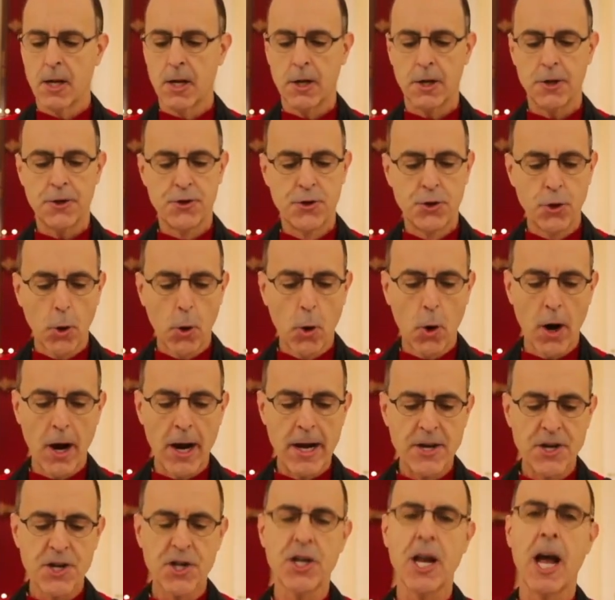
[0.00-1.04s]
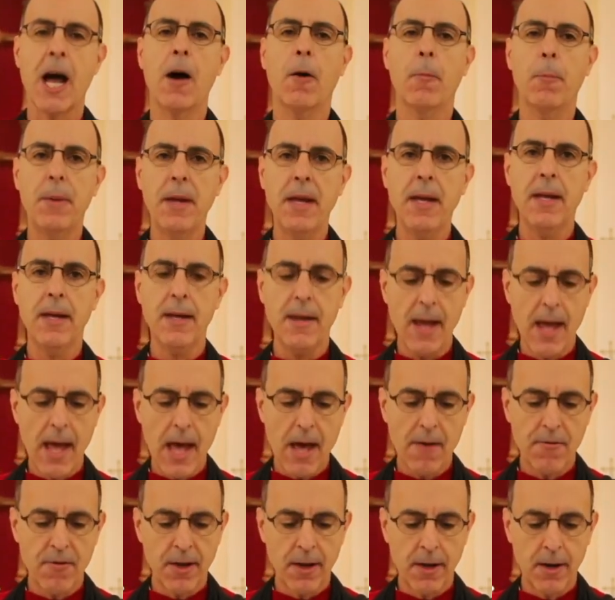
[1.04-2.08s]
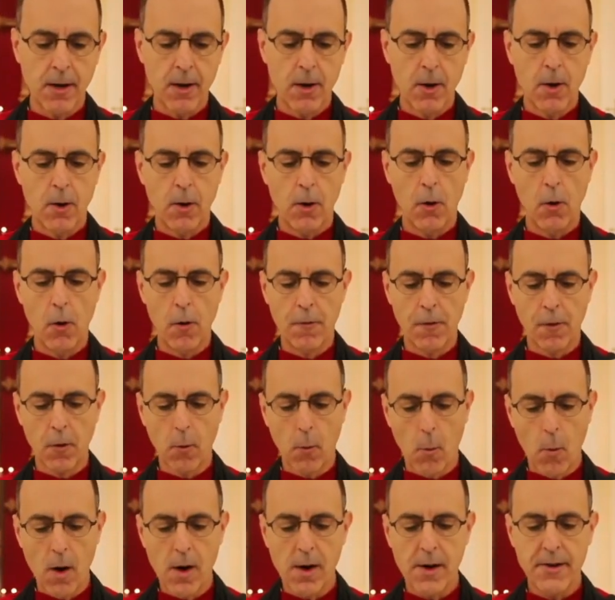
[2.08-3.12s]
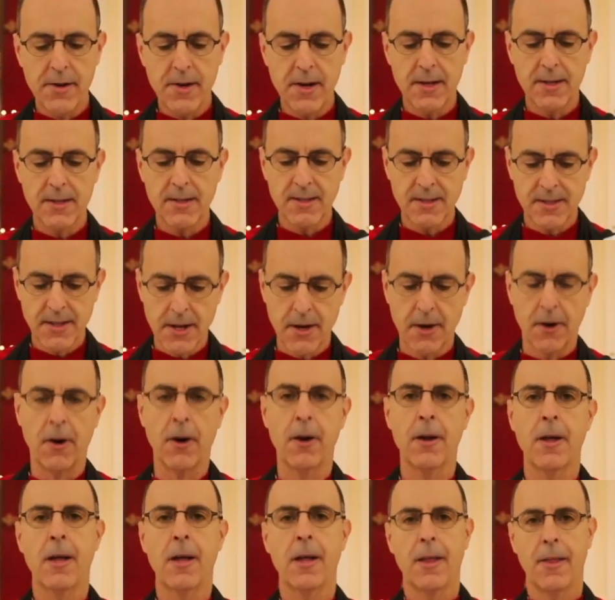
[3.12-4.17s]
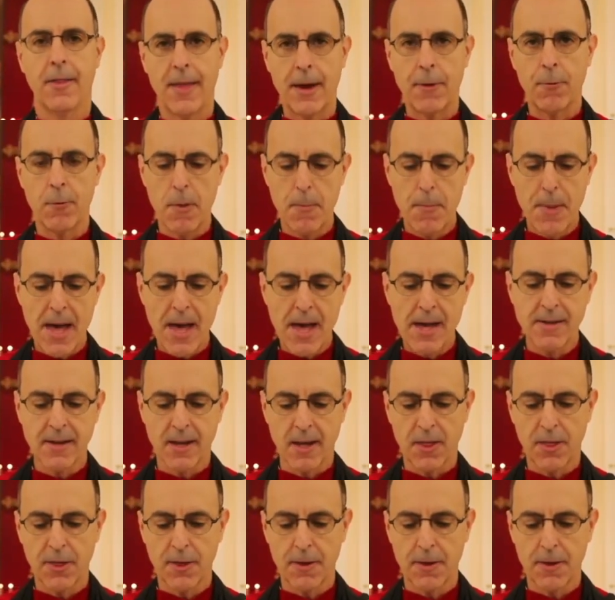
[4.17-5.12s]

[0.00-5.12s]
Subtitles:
joy shall be in heaven over one sinner that repenteth,